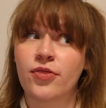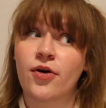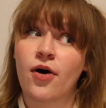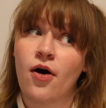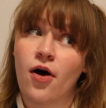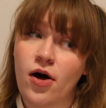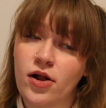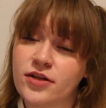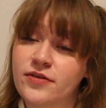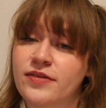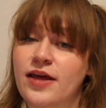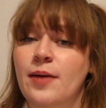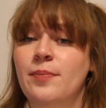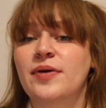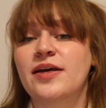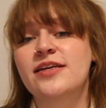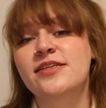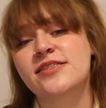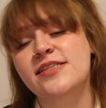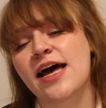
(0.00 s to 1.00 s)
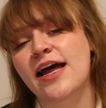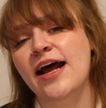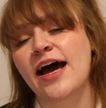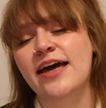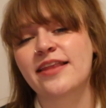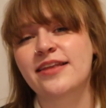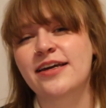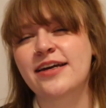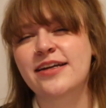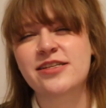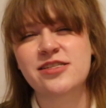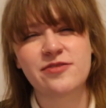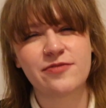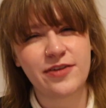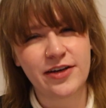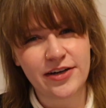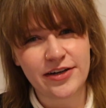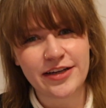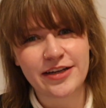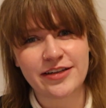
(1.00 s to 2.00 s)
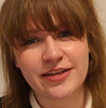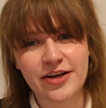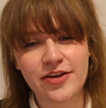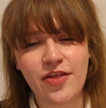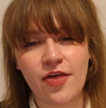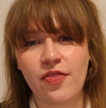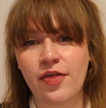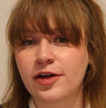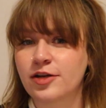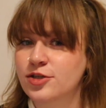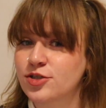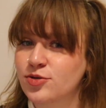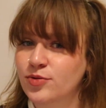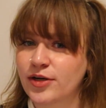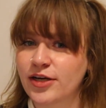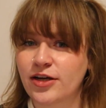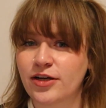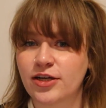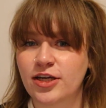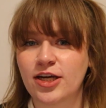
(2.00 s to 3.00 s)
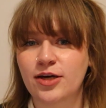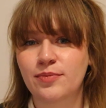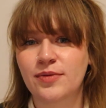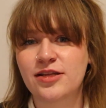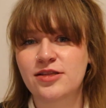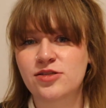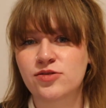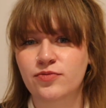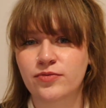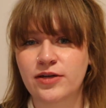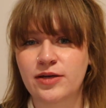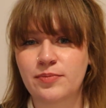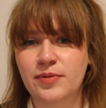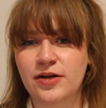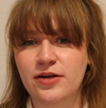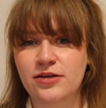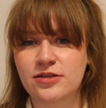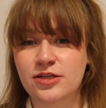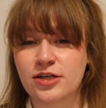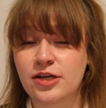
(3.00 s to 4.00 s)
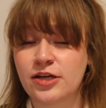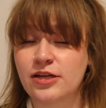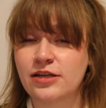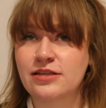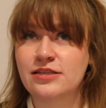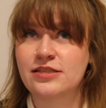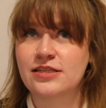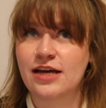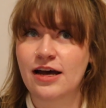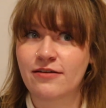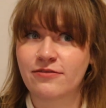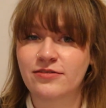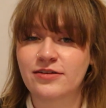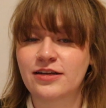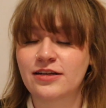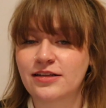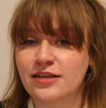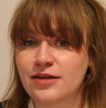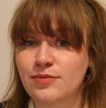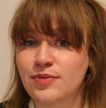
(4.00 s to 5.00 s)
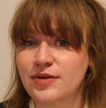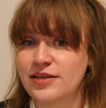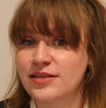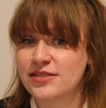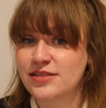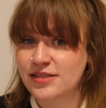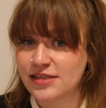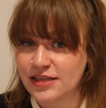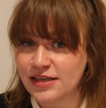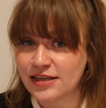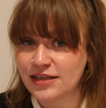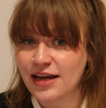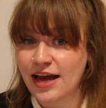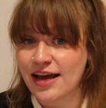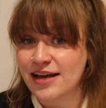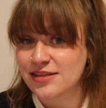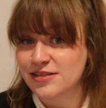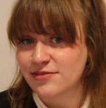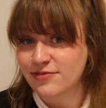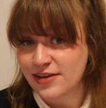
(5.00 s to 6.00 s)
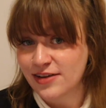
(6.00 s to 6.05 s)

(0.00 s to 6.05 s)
With all of that being said, I think it is very clear that the Destroy All Humans rebuild can definitely be seen as